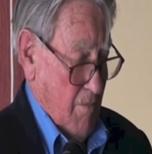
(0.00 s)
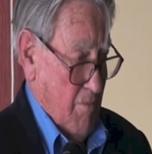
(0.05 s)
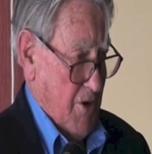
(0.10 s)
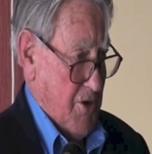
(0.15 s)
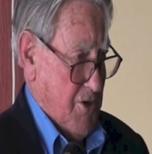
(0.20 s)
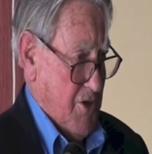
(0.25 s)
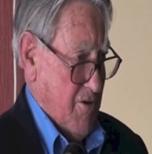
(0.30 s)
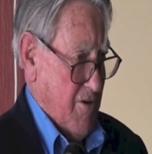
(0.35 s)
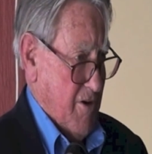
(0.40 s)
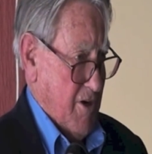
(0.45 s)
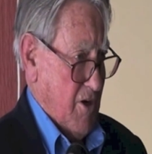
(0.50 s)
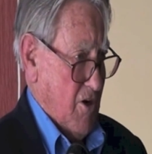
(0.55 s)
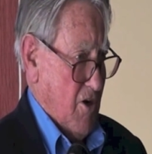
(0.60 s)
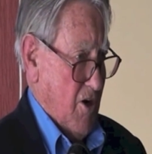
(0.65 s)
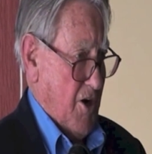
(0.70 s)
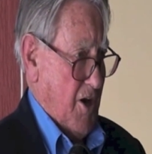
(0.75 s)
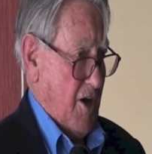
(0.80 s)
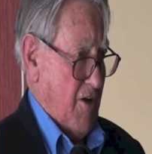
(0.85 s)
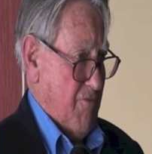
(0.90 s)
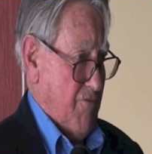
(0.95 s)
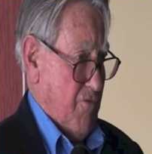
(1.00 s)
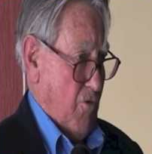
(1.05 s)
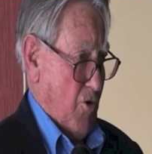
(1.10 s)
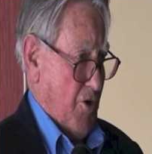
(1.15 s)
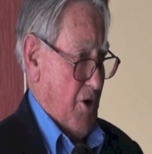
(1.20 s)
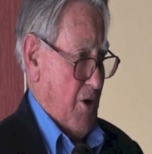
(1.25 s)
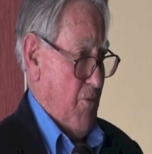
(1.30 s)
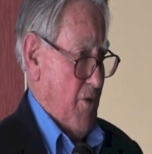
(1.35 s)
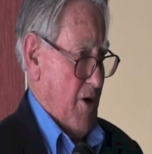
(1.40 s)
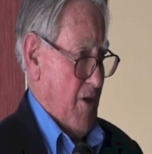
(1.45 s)
But during
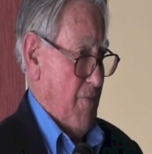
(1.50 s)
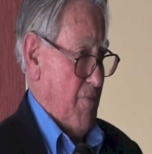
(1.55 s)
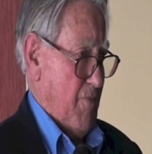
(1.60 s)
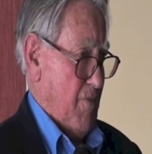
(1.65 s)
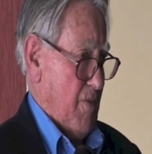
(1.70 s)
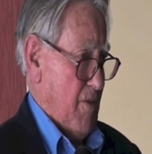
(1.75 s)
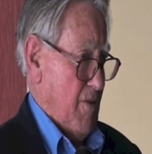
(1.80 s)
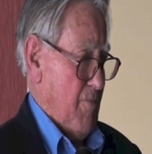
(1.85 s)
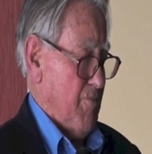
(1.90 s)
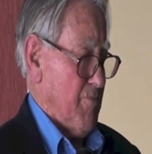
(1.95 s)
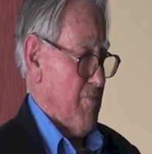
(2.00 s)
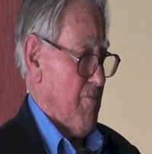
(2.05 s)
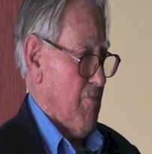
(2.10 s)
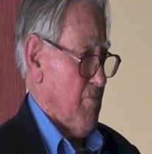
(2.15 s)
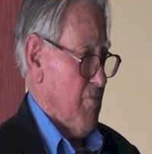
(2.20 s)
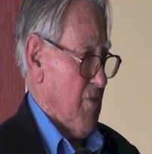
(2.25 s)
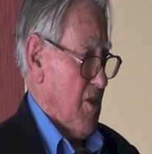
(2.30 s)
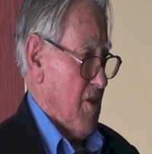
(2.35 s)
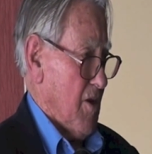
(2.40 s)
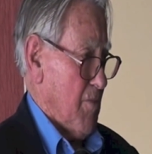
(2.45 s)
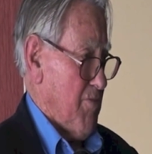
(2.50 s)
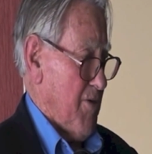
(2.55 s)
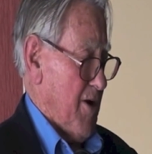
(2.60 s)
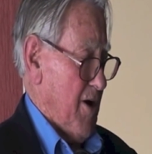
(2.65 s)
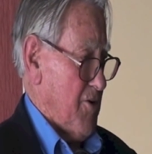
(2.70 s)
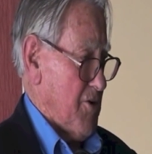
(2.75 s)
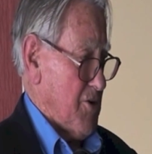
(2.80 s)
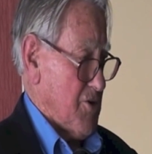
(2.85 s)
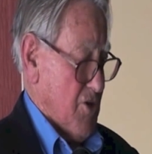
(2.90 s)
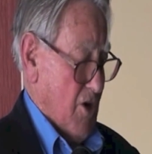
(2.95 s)
1940, when the
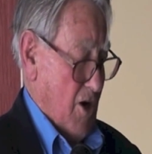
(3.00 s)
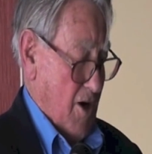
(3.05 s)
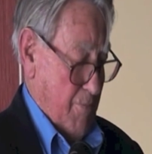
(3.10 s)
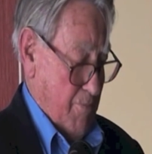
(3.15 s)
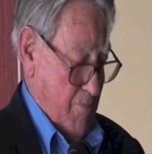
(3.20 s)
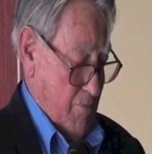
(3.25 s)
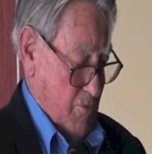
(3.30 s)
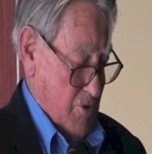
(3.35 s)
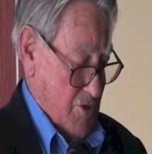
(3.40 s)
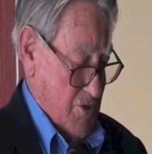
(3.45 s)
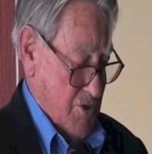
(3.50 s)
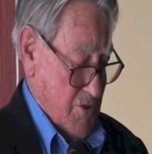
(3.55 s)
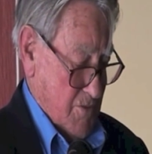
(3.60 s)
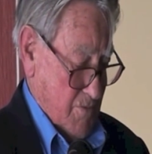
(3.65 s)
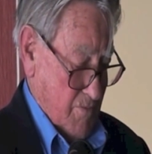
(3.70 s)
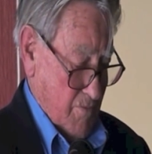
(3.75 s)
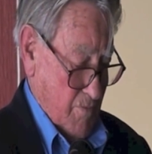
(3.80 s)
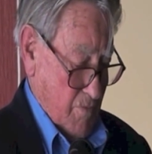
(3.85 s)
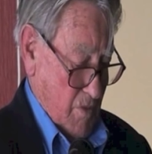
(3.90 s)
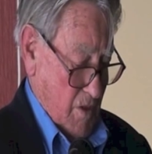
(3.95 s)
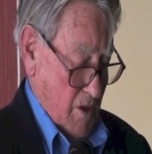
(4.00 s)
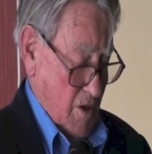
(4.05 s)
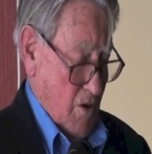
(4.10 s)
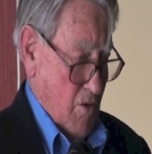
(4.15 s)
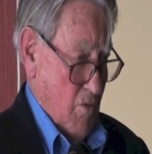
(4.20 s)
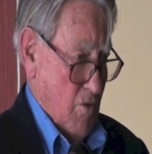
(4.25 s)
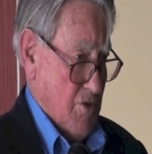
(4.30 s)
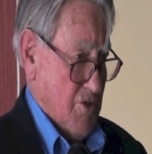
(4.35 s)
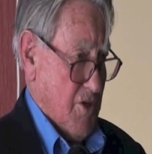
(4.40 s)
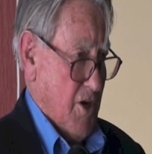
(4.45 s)
prototype was,
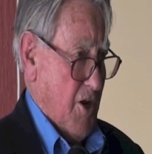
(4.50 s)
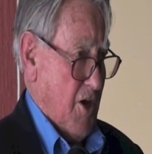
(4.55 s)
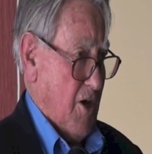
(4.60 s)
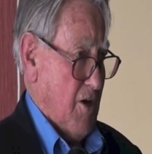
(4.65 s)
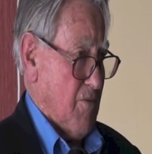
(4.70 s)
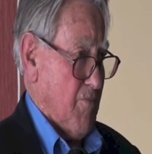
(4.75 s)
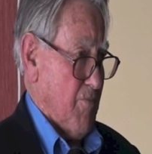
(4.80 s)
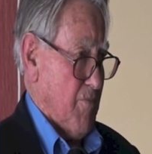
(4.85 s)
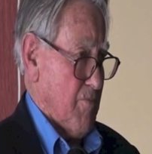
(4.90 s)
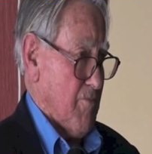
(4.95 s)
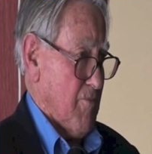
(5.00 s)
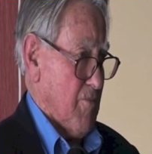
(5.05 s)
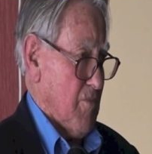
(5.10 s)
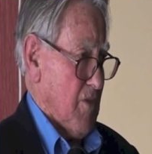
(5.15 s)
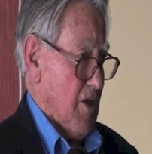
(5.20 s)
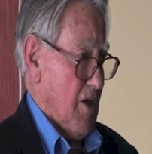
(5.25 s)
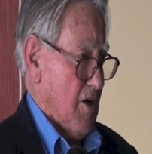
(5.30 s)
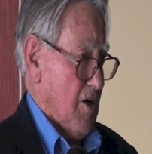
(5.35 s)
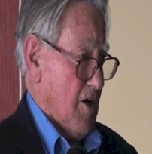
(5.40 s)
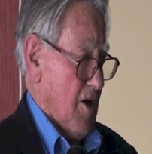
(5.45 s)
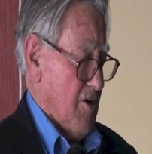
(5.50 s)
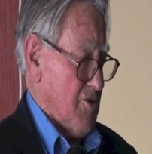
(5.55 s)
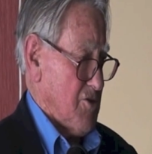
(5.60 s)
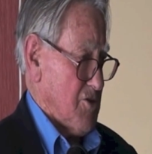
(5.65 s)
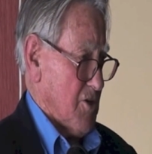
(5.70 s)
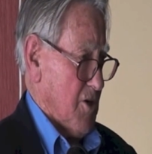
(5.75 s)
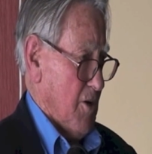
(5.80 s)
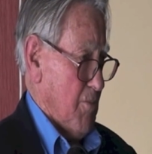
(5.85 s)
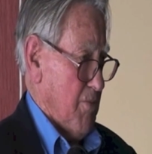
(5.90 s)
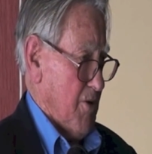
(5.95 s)
was getting close
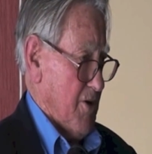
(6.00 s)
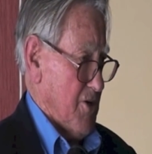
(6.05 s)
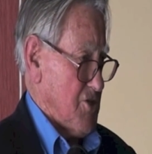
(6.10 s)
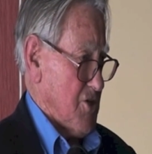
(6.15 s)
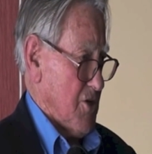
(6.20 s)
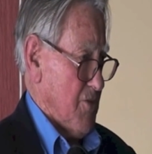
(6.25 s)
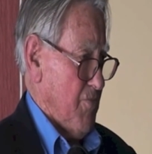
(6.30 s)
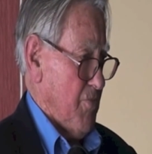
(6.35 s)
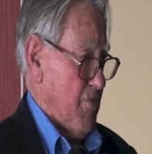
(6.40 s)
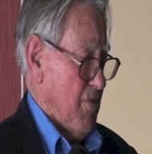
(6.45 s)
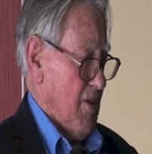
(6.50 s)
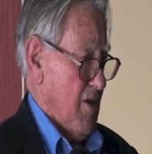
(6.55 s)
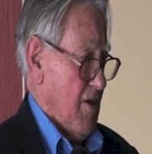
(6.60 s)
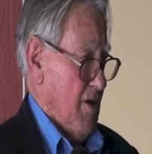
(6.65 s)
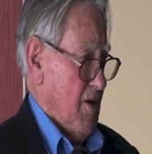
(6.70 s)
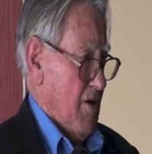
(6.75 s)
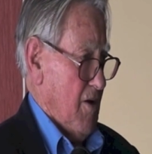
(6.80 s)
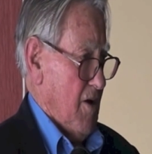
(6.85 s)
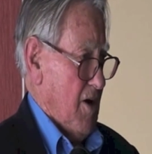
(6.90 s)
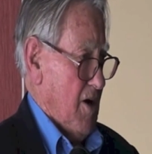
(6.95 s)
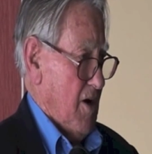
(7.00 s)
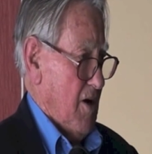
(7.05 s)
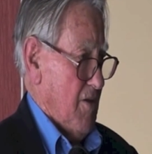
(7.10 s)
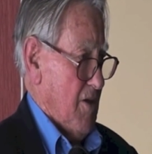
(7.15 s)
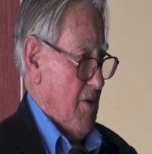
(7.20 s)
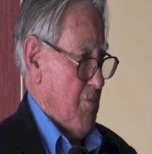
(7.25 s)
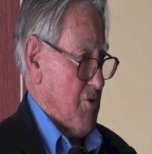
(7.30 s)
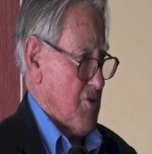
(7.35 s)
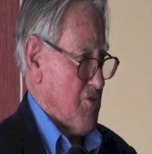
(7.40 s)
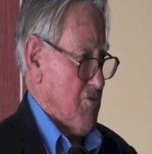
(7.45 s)
to completion.
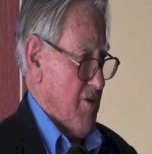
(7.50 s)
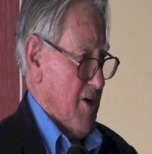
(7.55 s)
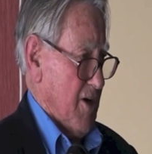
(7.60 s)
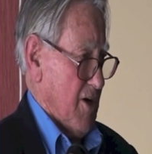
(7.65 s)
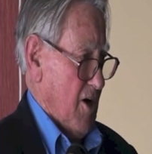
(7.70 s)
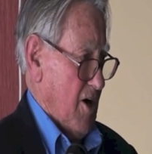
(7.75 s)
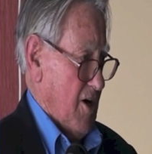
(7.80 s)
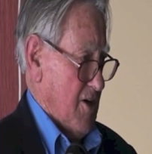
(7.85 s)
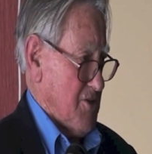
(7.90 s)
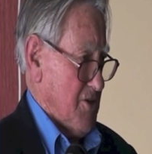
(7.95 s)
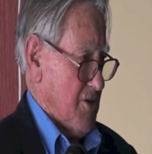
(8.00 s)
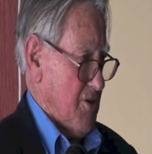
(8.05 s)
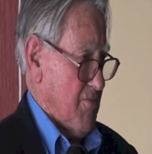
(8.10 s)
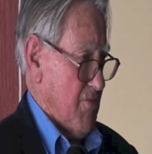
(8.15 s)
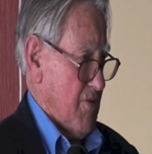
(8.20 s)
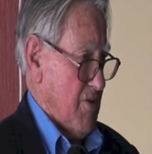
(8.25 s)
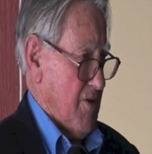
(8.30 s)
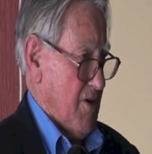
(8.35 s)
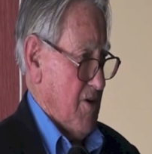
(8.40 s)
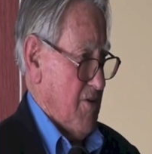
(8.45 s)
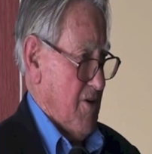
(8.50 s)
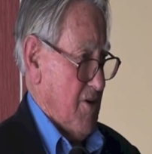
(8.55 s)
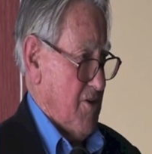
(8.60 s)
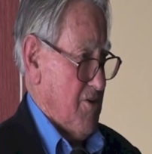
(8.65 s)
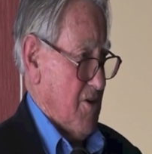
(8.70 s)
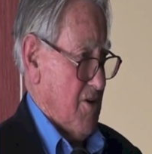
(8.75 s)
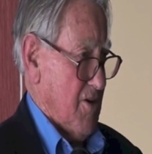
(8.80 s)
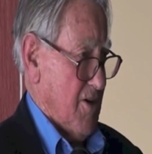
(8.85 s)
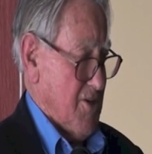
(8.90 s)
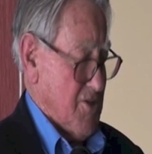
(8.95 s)
It was realised that,
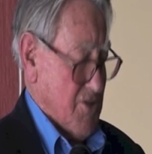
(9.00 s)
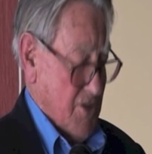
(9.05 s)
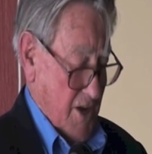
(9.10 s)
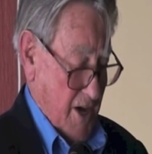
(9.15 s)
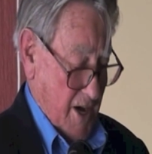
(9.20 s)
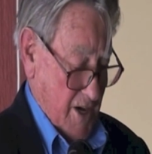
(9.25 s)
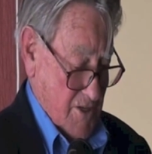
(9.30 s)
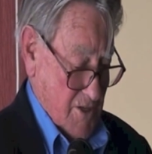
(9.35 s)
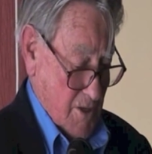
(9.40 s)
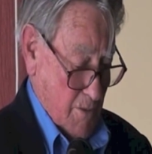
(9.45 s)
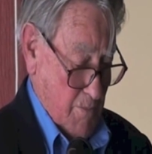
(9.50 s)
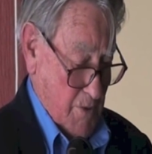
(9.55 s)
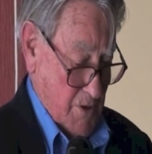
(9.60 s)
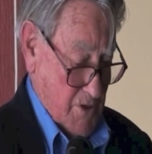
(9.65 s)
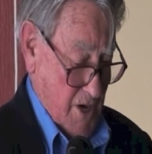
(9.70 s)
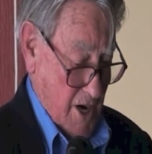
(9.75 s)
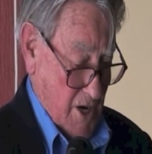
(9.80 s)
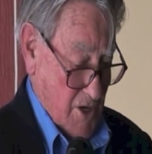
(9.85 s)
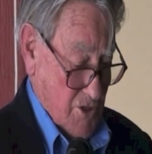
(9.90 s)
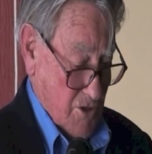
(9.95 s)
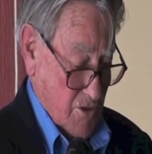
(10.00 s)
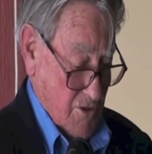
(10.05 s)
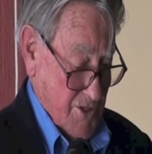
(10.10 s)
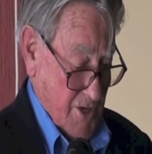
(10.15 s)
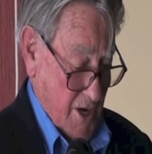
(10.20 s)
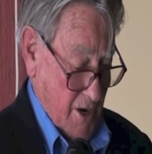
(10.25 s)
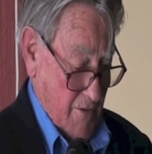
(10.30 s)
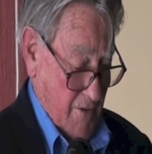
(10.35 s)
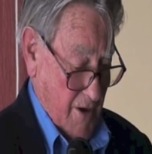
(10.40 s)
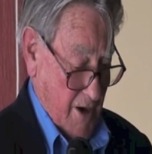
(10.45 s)
that, at least it had some potential,
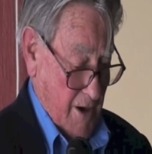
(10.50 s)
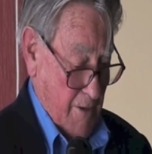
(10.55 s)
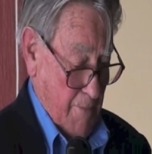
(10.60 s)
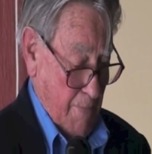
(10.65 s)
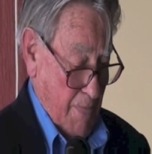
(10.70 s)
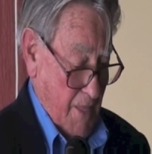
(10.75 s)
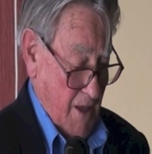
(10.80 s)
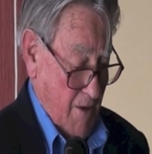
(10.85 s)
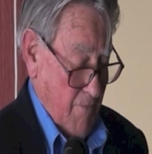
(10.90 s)
so they